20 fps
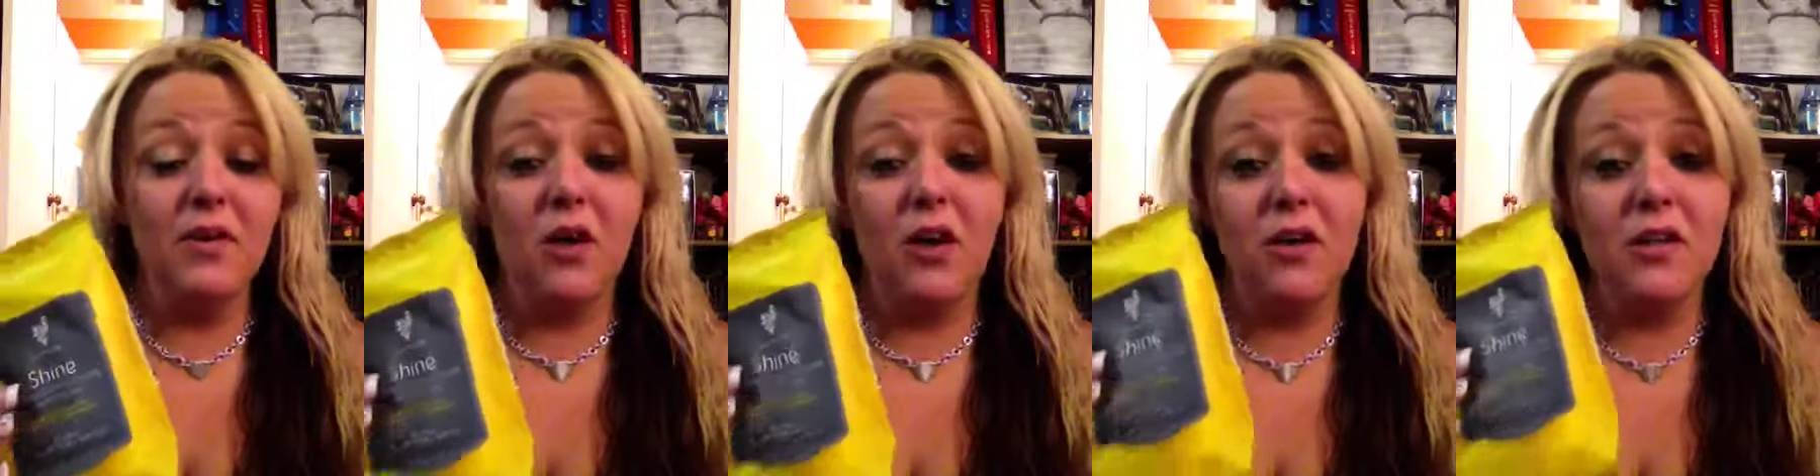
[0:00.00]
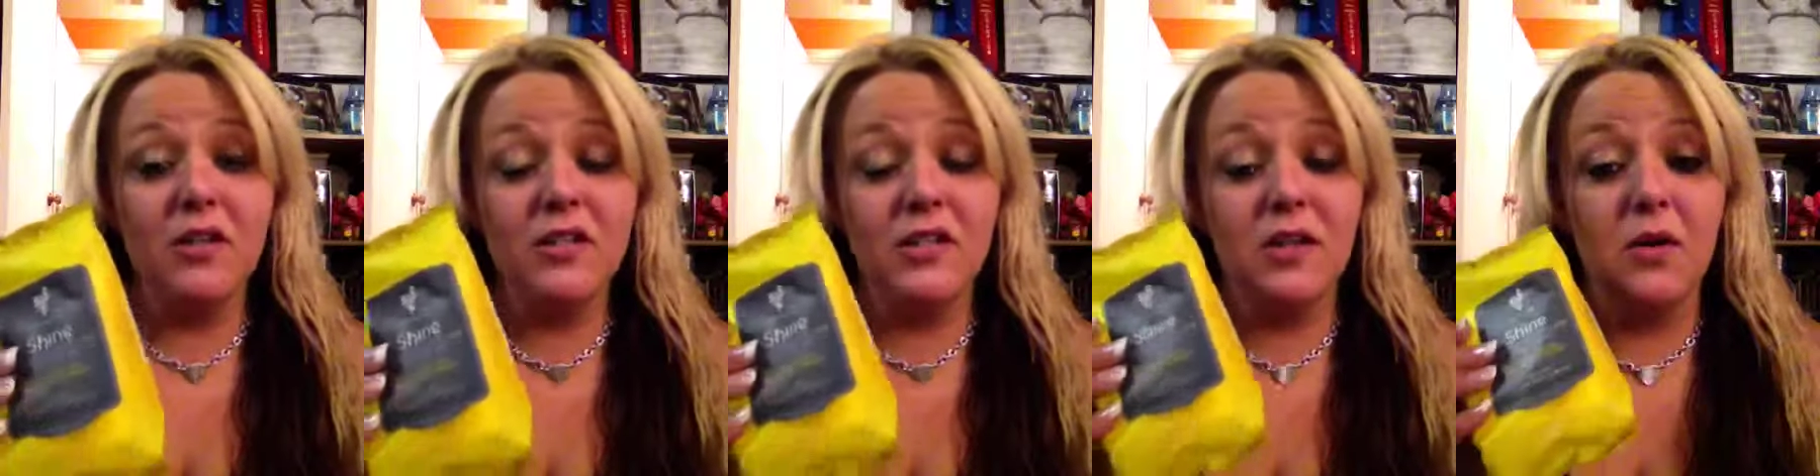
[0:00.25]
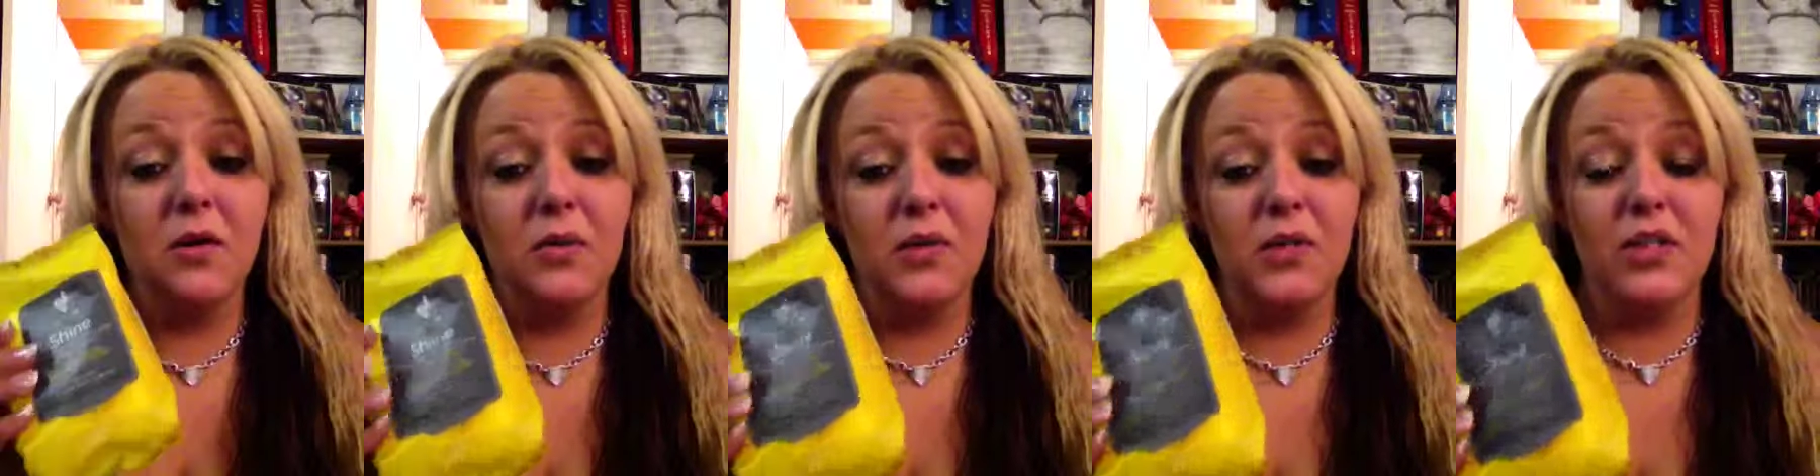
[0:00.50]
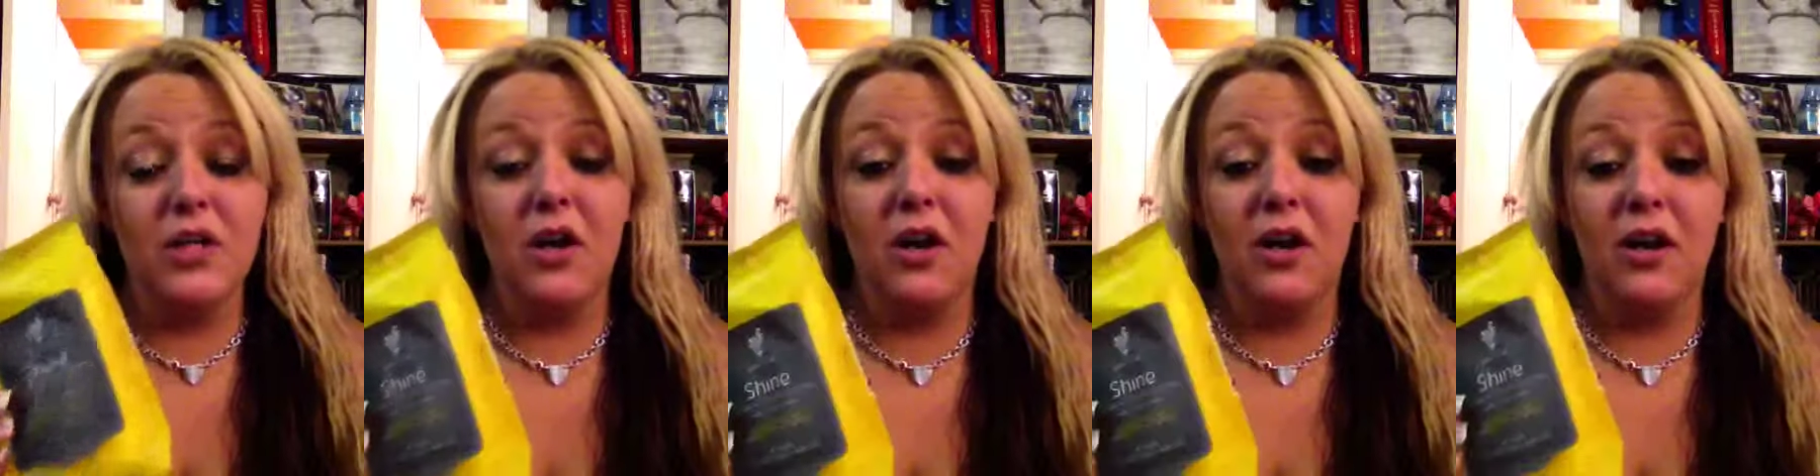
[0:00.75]
Calls,
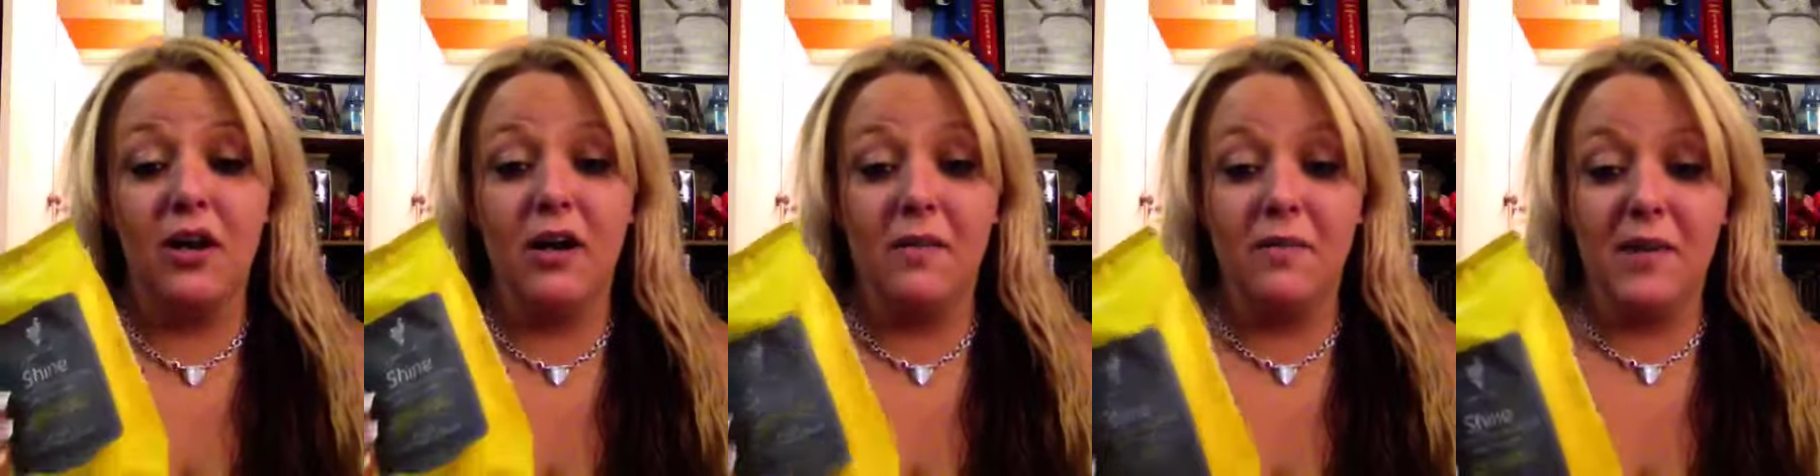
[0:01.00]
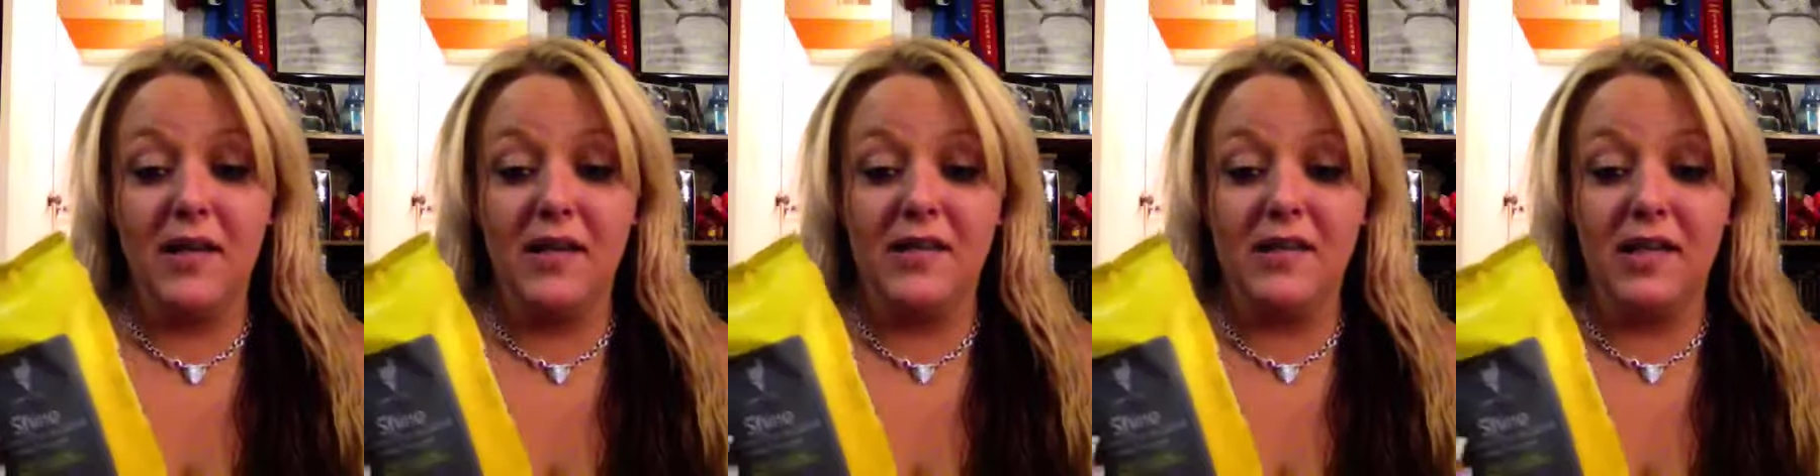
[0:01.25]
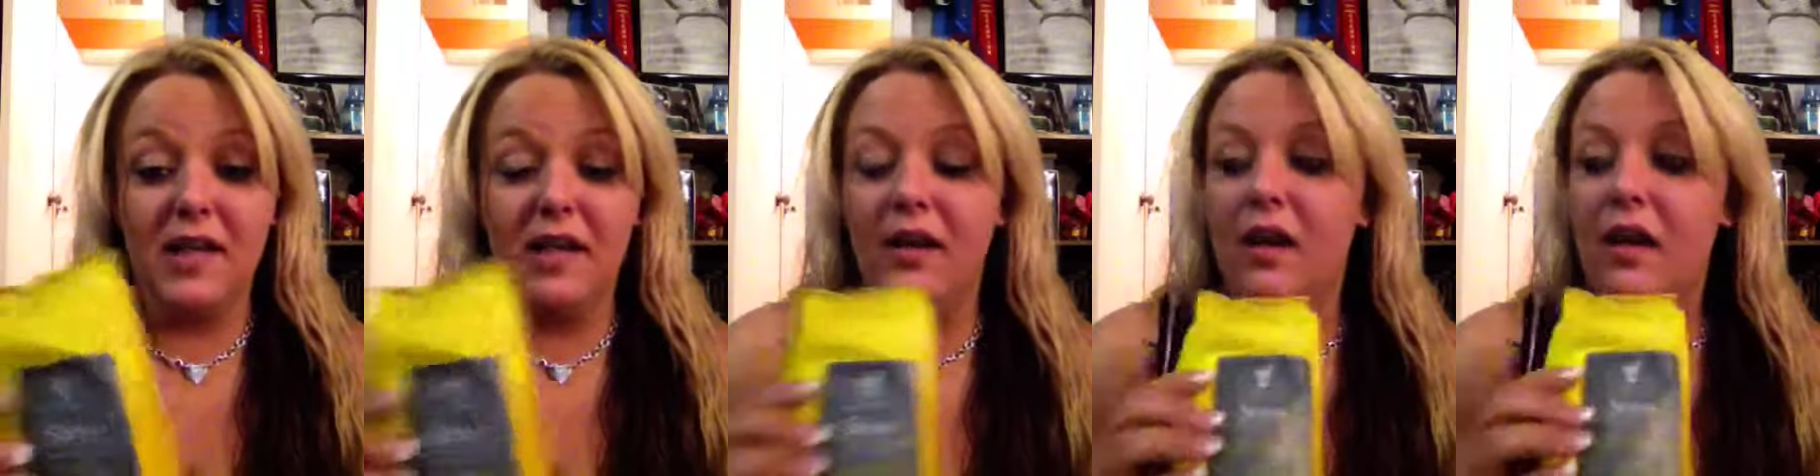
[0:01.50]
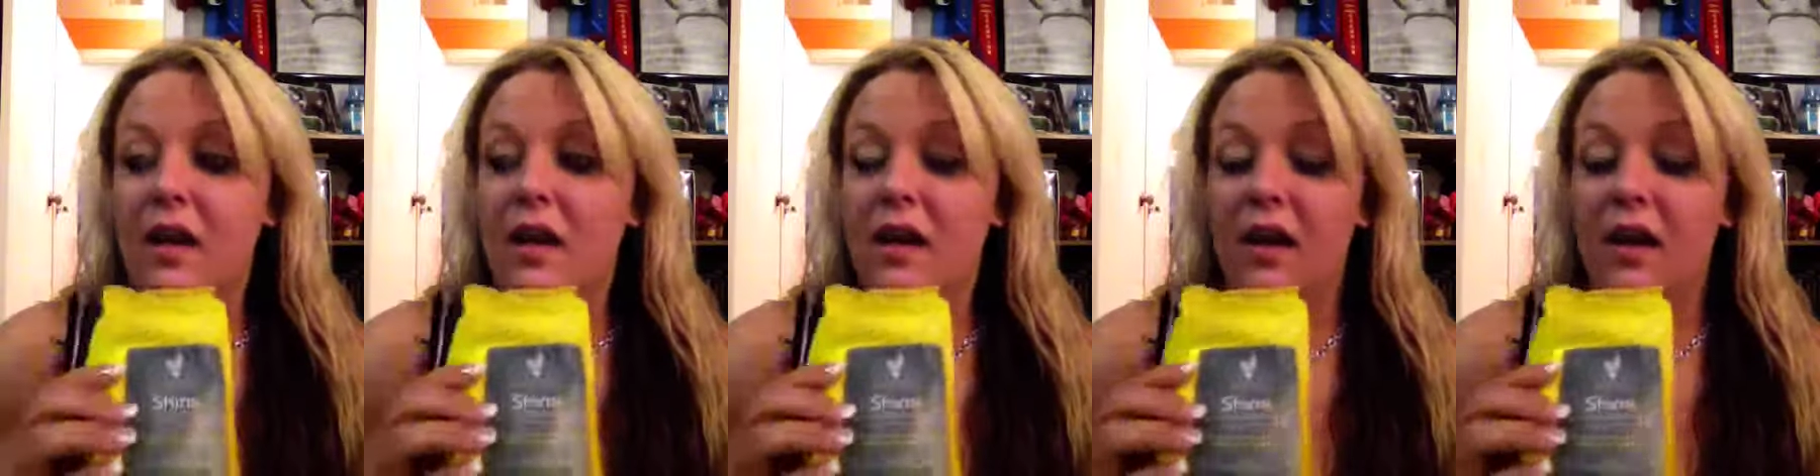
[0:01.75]
which are amazing.